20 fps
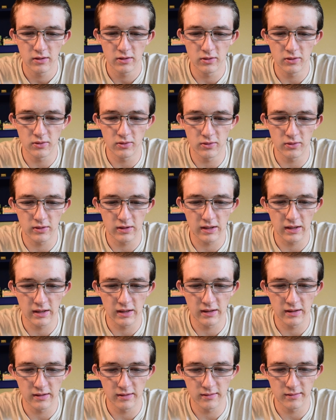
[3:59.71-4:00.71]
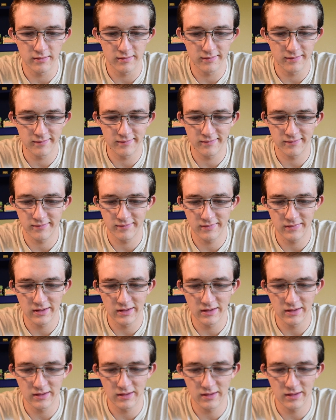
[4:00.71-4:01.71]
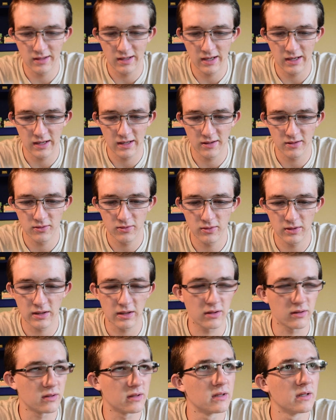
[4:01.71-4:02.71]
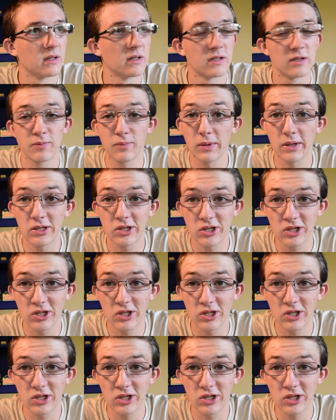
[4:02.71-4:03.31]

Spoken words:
You can, what else? Split